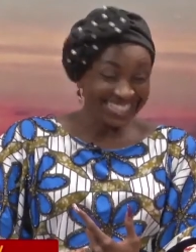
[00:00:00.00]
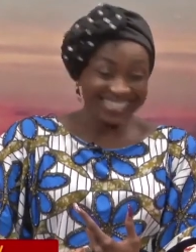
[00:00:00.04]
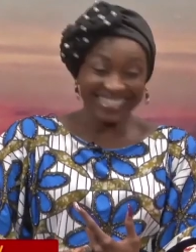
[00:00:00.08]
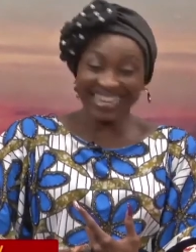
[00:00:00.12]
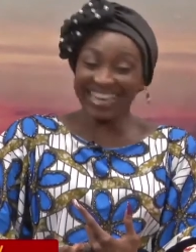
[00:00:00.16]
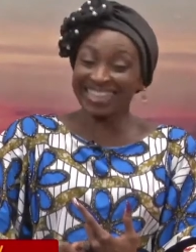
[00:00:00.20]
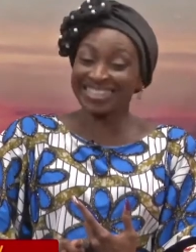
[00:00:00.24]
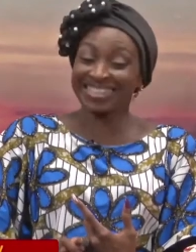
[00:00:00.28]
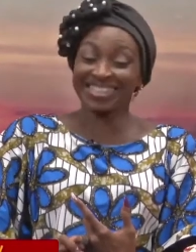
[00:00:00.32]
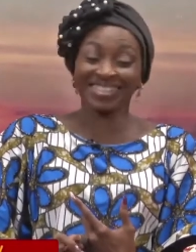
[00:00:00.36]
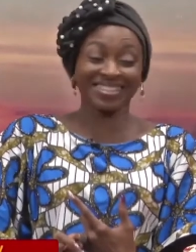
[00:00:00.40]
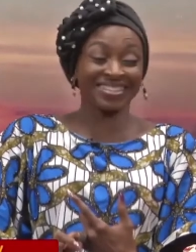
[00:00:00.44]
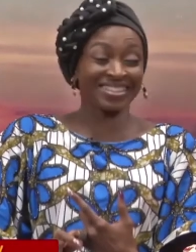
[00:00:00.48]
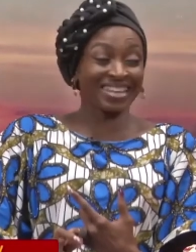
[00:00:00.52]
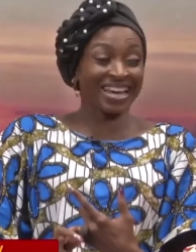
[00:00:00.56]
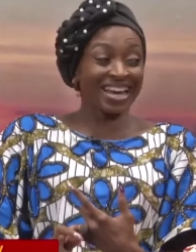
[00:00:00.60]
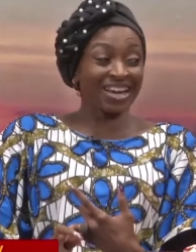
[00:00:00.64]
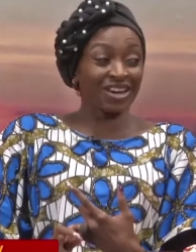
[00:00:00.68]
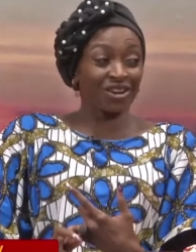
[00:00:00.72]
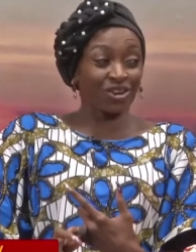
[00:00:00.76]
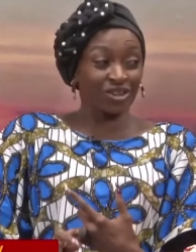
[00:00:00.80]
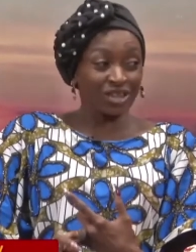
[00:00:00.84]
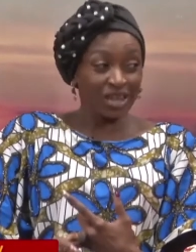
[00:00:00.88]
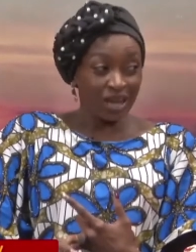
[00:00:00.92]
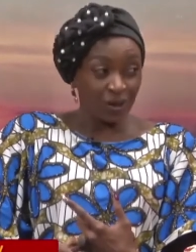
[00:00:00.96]
Is that
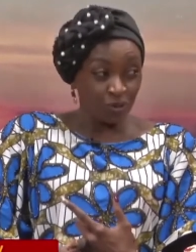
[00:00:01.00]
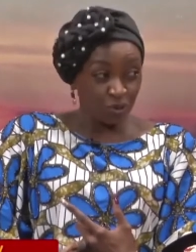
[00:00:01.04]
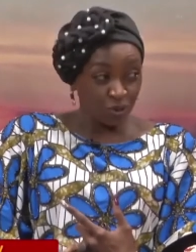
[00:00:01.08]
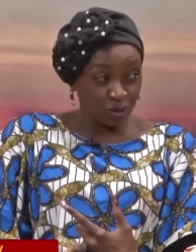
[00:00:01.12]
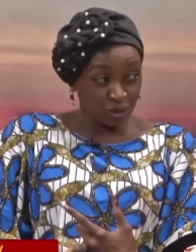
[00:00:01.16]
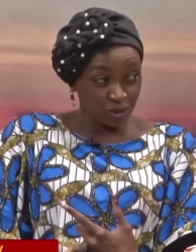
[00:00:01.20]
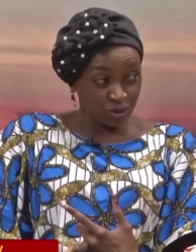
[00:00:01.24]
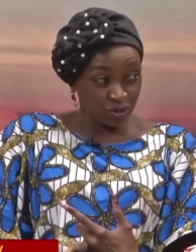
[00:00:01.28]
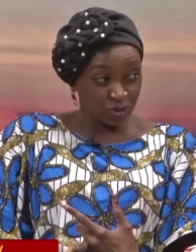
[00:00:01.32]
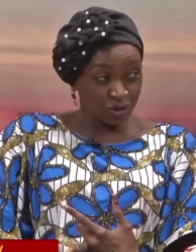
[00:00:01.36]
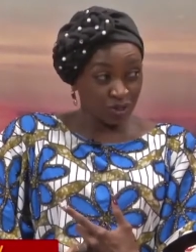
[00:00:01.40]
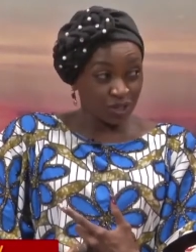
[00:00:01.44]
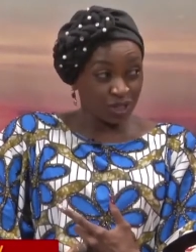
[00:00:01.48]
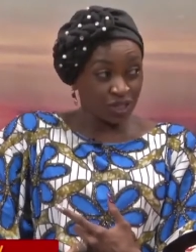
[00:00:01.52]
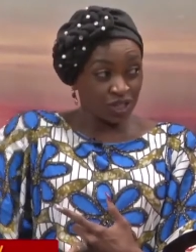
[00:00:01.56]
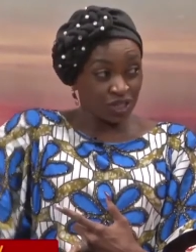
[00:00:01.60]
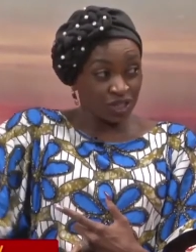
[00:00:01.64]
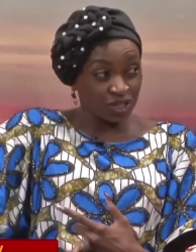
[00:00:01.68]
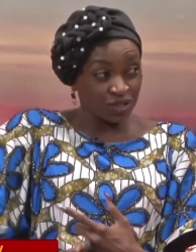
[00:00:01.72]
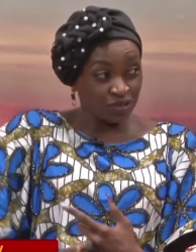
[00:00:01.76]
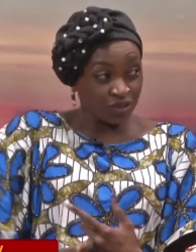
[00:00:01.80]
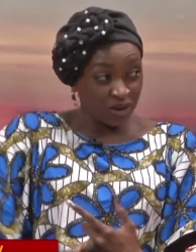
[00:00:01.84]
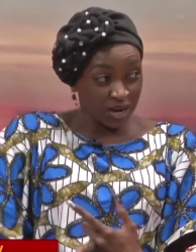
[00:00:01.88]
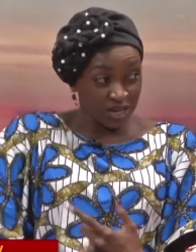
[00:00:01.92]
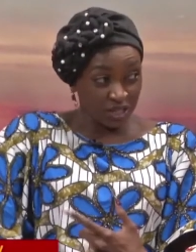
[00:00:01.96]
sister-in-law that was
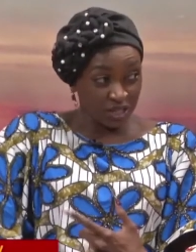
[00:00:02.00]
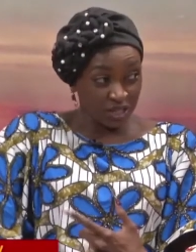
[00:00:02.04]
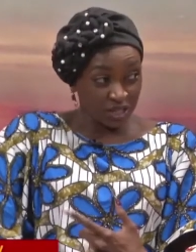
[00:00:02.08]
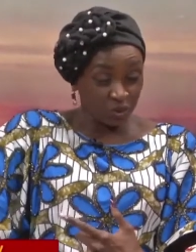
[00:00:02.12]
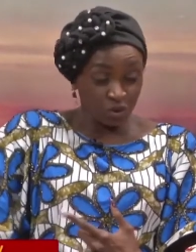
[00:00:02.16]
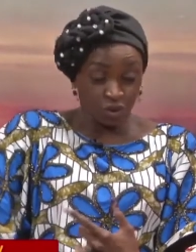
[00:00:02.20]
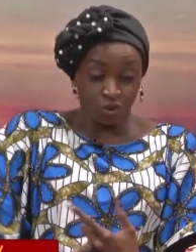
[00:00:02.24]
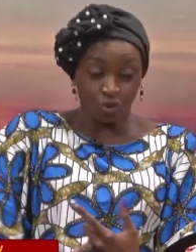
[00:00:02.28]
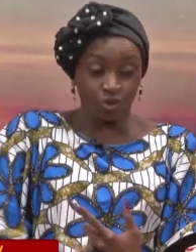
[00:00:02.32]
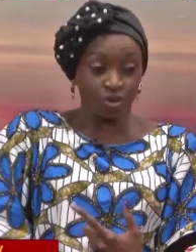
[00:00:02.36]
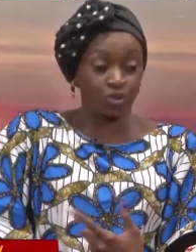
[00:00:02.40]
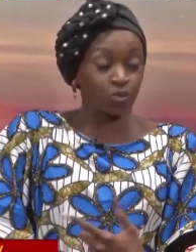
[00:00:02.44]
eating rice with you?